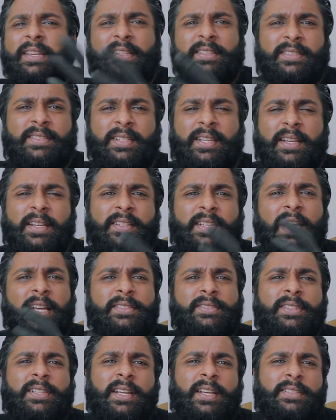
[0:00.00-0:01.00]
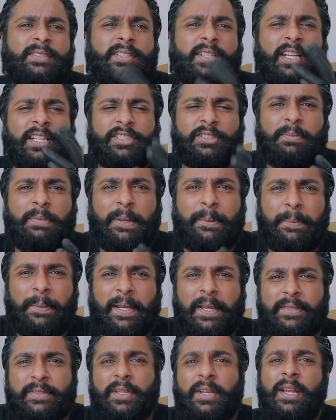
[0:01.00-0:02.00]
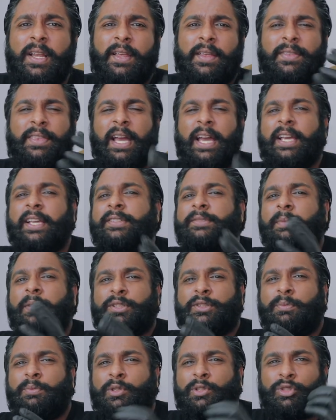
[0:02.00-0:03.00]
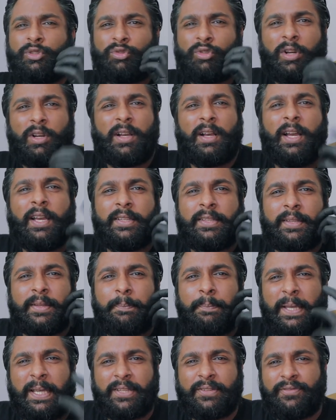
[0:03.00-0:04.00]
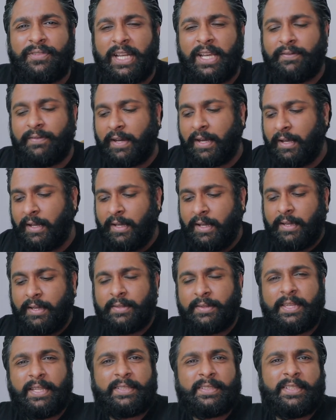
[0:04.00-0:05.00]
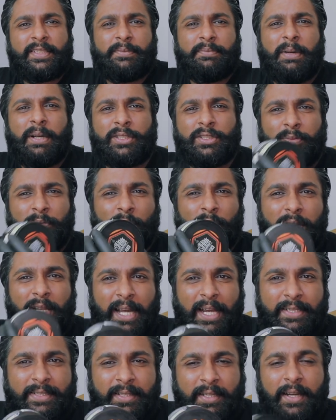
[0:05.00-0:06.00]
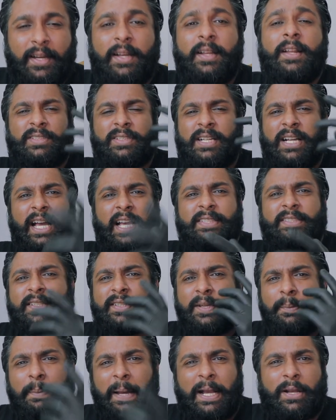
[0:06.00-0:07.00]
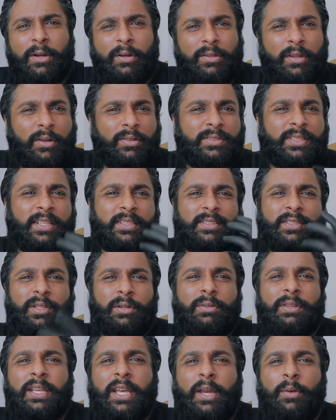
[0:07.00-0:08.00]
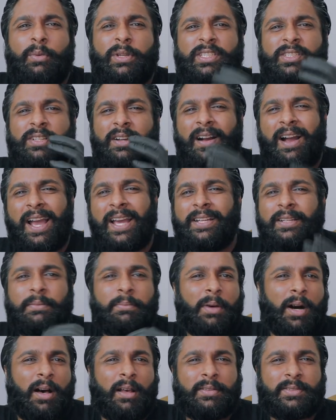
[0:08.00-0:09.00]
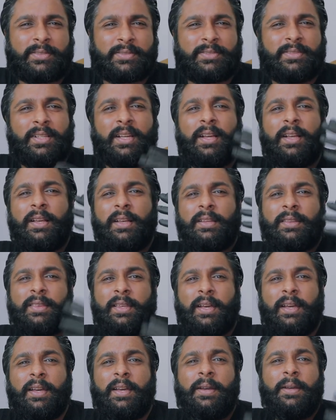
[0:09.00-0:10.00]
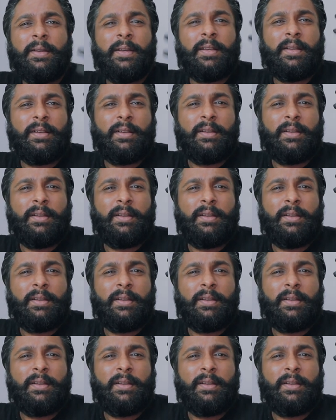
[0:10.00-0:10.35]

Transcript: this to Tangier's Cashmere Peach, that is much more stronger in the peach flavor. This is much more lighter. So guys, the tobacco notes are still there, which kind of masks the